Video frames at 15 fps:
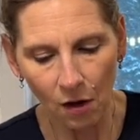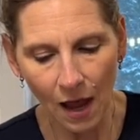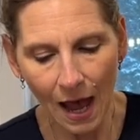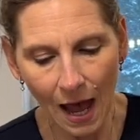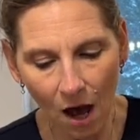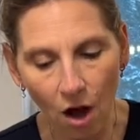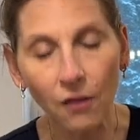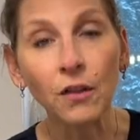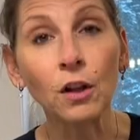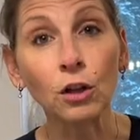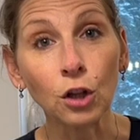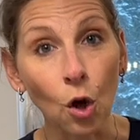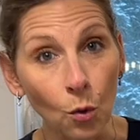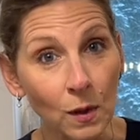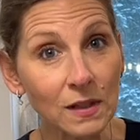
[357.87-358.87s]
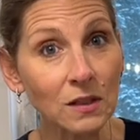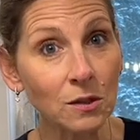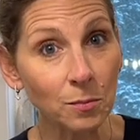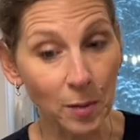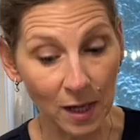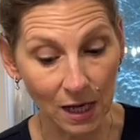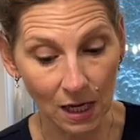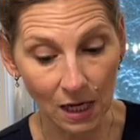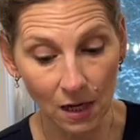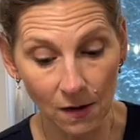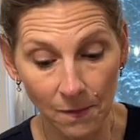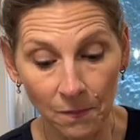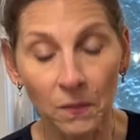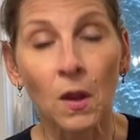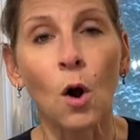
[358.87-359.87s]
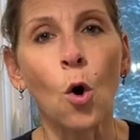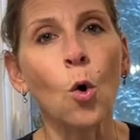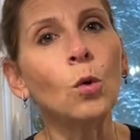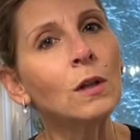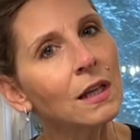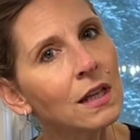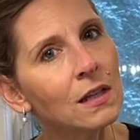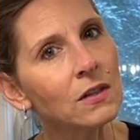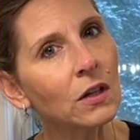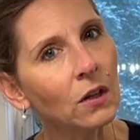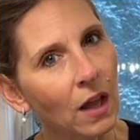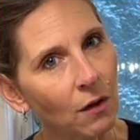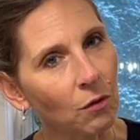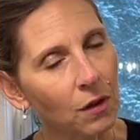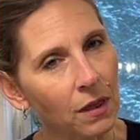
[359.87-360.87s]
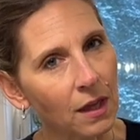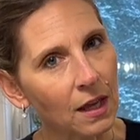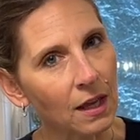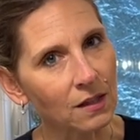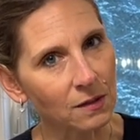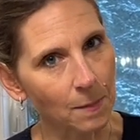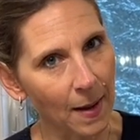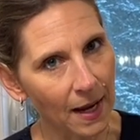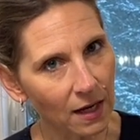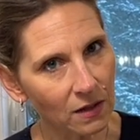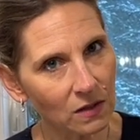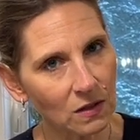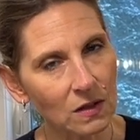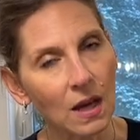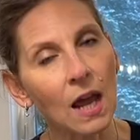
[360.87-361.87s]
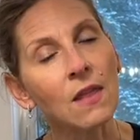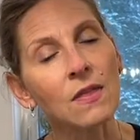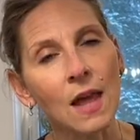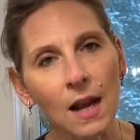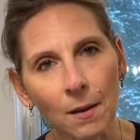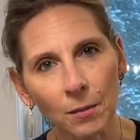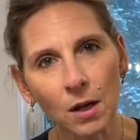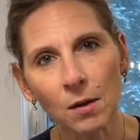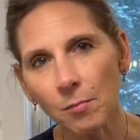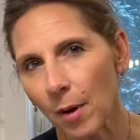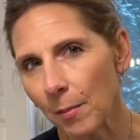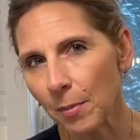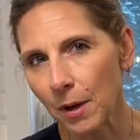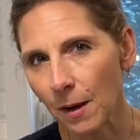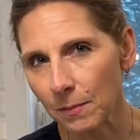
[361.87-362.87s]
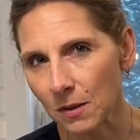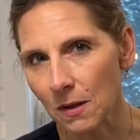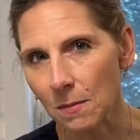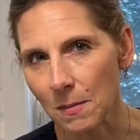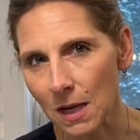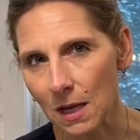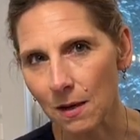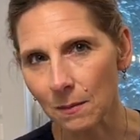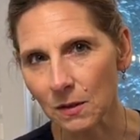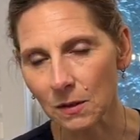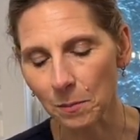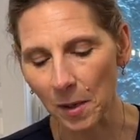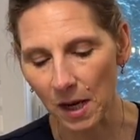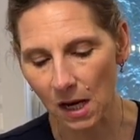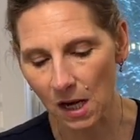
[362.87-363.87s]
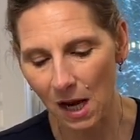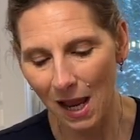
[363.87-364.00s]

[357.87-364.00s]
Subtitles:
the lowest speed, only until everything gets mixed, and then I'm gonna bump it up to the medium speed,